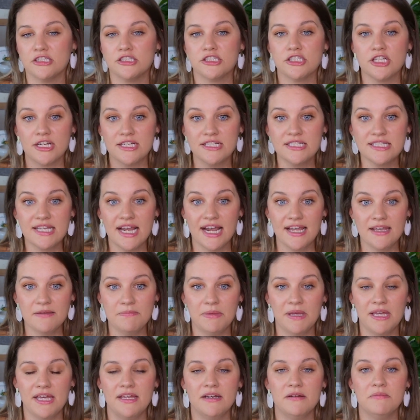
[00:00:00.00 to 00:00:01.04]
just
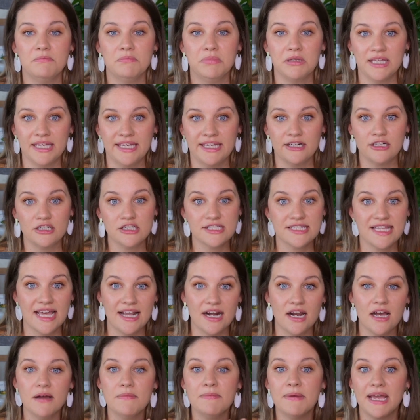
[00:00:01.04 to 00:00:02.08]
type in planner
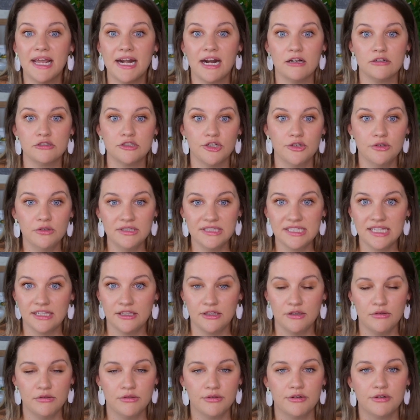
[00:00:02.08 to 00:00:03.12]
setup and I'll totally
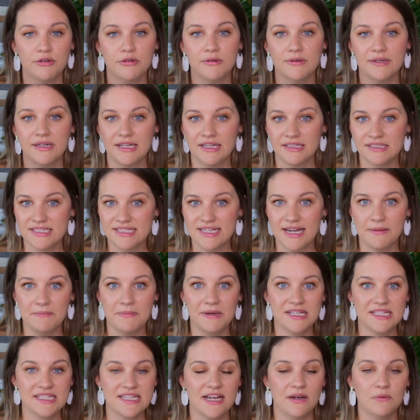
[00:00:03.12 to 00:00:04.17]
take you through step
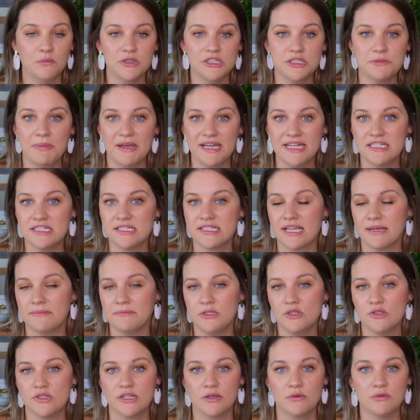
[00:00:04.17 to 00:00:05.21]
by step which pages I'm
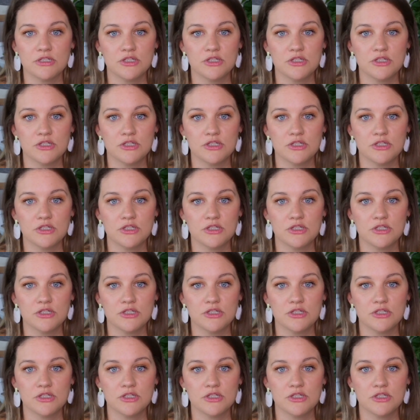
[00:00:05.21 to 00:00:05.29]
using,